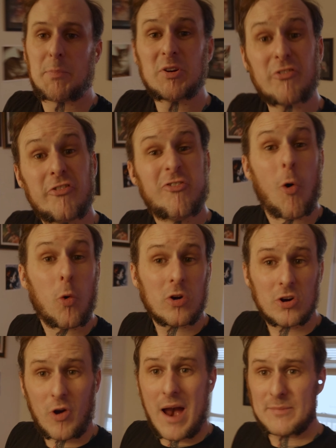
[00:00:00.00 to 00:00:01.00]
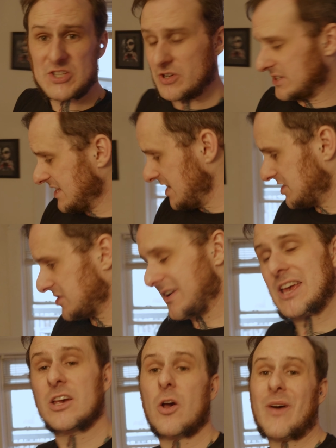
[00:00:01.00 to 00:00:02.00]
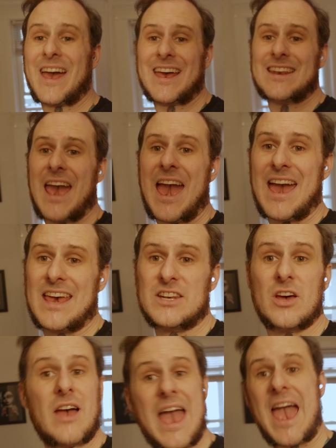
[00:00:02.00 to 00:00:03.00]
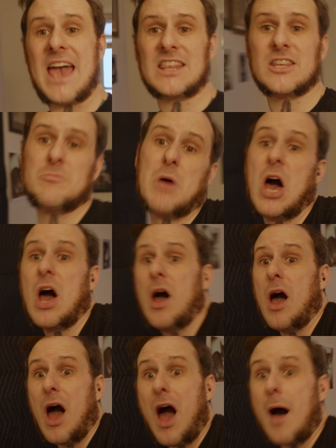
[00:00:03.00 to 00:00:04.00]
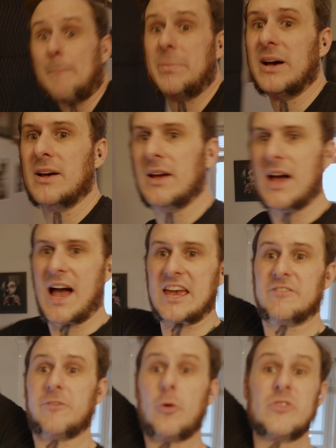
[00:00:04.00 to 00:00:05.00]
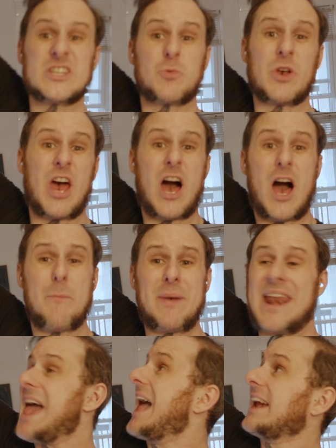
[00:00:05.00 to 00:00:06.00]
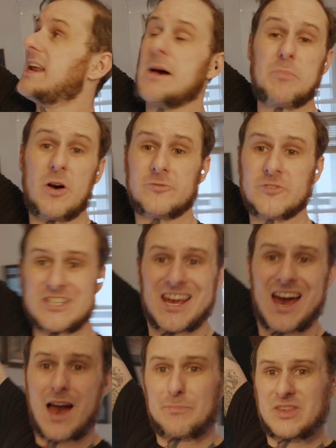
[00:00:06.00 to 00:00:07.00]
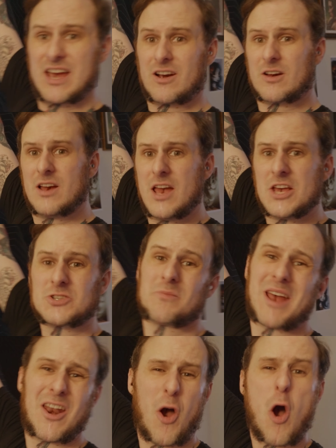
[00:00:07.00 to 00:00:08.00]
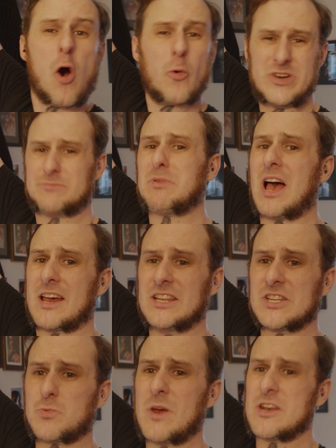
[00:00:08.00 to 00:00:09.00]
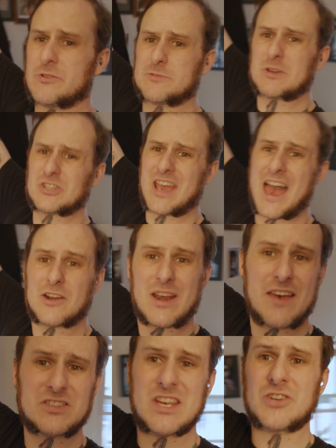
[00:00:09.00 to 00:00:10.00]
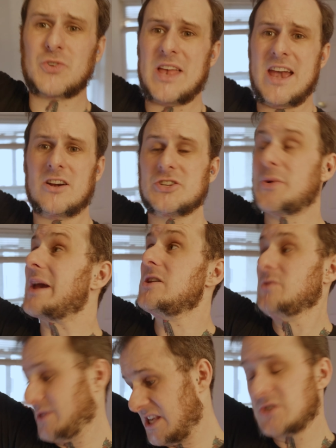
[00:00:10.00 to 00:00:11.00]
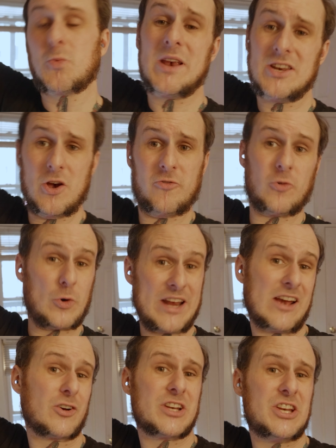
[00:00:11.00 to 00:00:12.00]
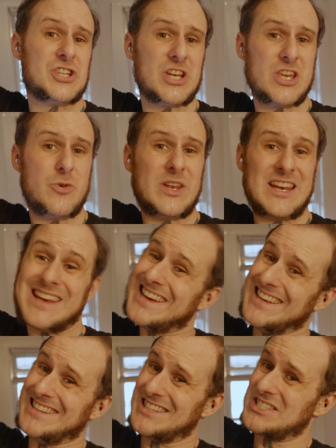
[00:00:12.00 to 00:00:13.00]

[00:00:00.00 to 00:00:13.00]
I put four grommets on these so that I can go ahead and hang them up. I could fold this one up and hang it up off of the top there, so I'm not always blocking this window, especially I don't have central air, so I use this window for an air conditioning unit in the